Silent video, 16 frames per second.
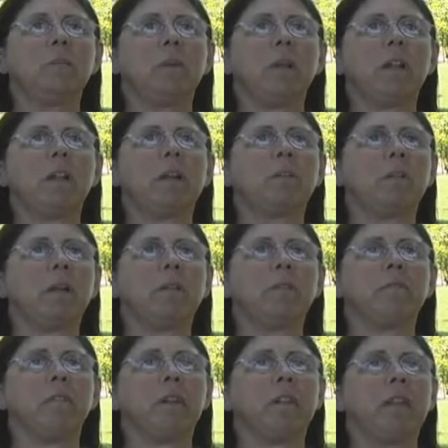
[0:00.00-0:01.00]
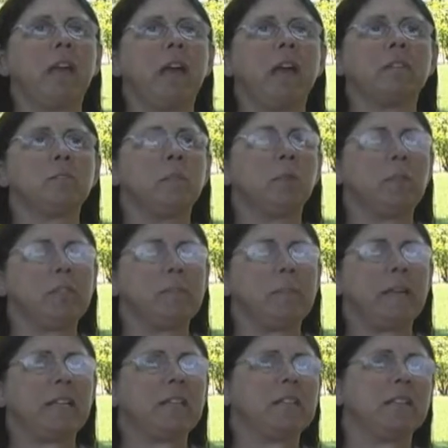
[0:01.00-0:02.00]
run out right in front of the house, pull his
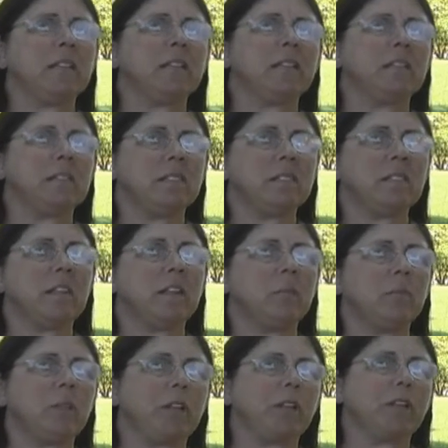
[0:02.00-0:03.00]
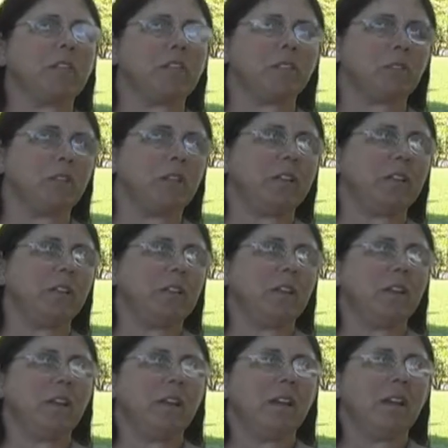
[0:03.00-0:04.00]
pants down and sit down in the middle of the street.
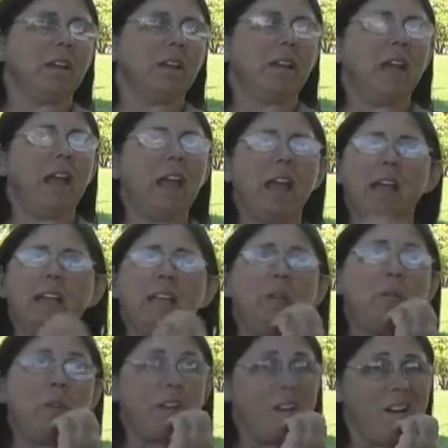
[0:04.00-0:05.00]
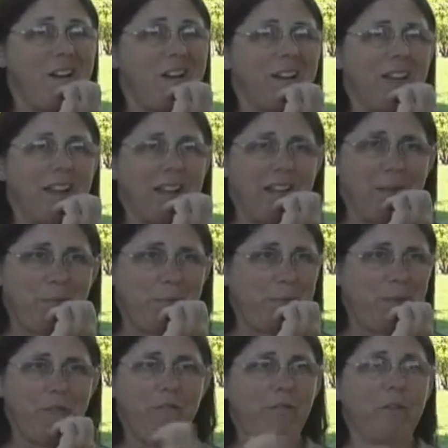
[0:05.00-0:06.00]
And he would not get up
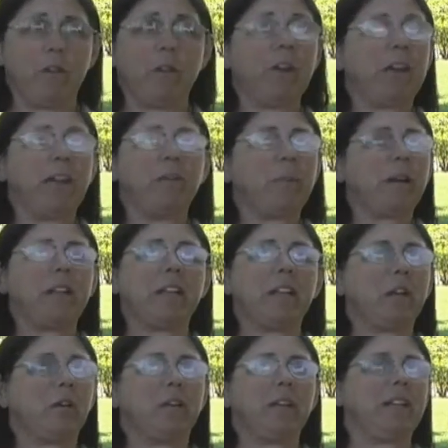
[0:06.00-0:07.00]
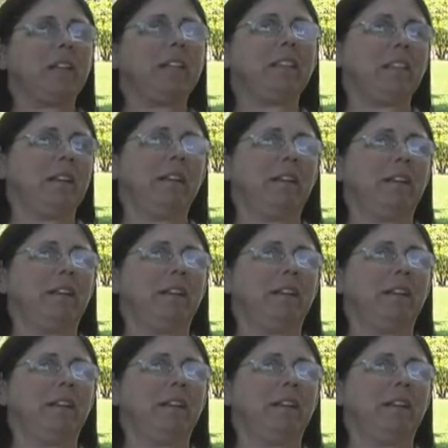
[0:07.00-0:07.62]
for anybody or anything.